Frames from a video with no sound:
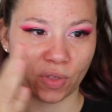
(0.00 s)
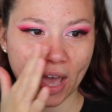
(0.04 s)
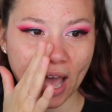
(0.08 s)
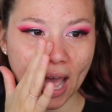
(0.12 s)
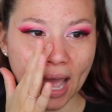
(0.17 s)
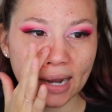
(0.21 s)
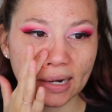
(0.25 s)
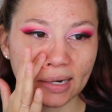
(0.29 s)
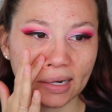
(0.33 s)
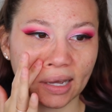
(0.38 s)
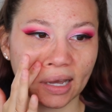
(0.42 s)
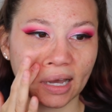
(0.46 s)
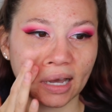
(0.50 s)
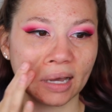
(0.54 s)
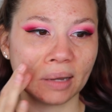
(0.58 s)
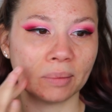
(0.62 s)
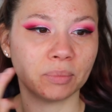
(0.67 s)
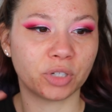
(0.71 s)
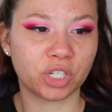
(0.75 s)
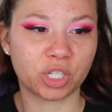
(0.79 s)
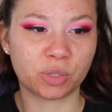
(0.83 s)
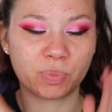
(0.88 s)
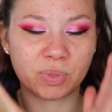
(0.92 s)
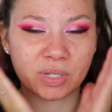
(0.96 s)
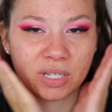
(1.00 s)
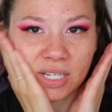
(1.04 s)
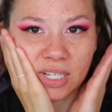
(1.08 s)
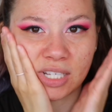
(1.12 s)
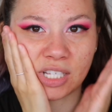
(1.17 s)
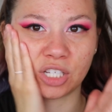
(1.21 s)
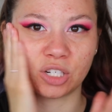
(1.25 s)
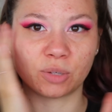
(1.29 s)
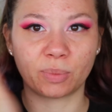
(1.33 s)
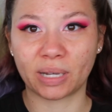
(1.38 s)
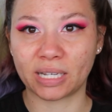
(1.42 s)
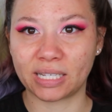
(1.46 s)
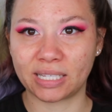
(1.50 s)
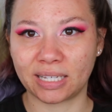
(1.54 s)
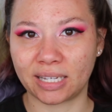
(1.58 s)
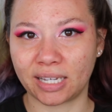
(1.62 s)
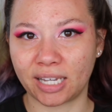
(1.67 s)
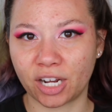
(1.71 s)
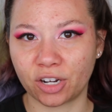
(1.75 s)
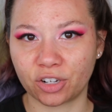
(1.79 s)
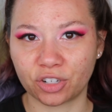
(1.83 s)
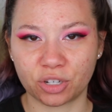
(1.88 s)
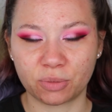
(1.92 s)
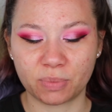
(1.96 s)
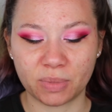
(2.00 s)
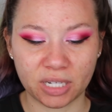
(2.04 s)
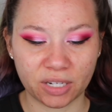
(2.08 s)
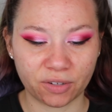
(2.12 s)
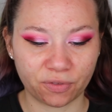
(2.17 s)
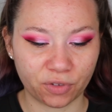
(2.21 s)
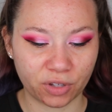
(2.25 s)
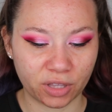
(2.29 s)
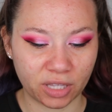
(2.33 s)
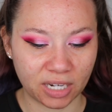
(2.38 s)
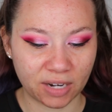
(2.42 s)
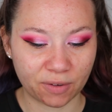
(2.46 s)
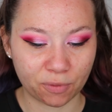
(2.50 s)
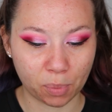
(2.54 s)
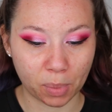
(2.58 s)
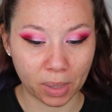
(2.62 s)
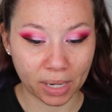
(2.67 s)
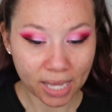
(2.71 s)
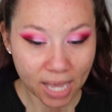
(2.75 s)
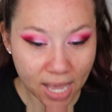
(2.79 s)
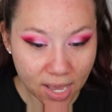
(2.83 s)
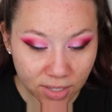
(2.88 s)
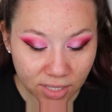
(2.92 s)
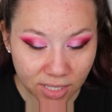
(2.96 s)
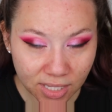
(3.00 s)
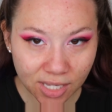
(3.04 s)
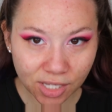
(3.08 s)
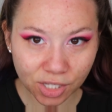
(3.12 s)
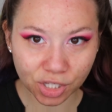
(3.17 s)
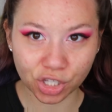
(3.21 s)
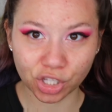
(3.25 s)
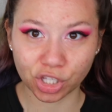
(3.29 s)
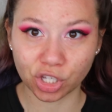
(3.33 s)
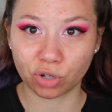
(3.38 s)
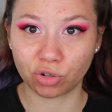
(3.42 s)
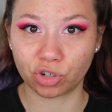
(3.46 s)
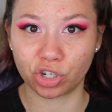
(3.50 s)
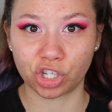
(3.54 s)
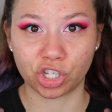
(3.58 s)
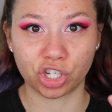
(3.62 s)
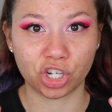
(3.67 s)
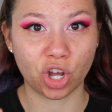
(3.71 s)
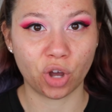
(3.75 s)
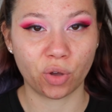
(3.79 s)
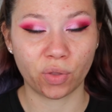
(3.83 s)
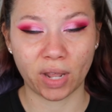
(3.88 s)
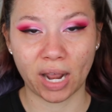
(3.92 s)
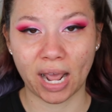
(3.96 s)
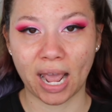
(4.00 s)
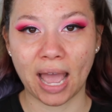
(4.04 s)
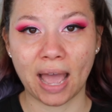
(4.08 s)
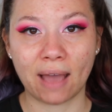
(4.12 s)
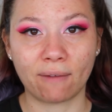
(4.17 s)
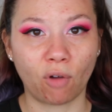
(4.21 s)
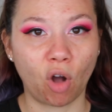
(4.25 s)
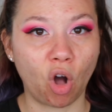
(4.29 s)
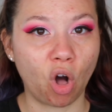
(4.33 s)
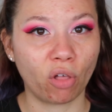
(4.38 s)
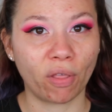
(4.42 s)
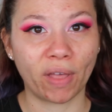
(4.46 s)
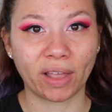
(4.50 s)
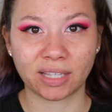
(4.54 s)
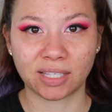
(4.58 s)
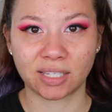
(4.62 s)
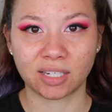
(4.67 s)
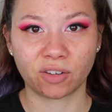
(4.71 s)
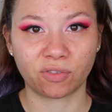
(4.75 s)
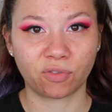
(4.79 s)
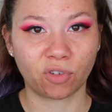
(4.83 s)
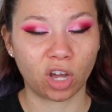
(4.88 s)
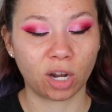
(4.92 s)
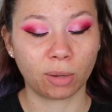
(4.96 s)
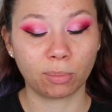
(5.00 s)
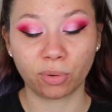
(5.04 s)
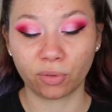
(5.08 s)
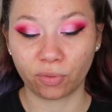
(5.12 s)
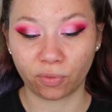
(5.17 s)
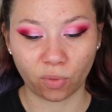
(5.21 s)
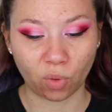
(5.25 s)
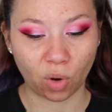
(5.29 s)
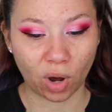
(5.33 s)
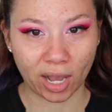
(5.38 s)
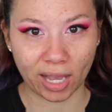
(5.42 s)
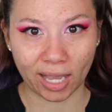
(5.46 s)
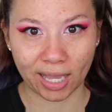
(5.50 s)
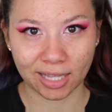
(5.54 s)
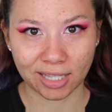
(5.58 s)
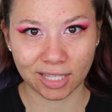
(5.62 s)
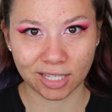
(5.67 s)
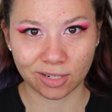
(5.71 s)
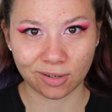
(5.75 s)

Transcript: that just because, you know, my skincare is gonna be different than everybody else's. So just know that I have all that stuff on before I get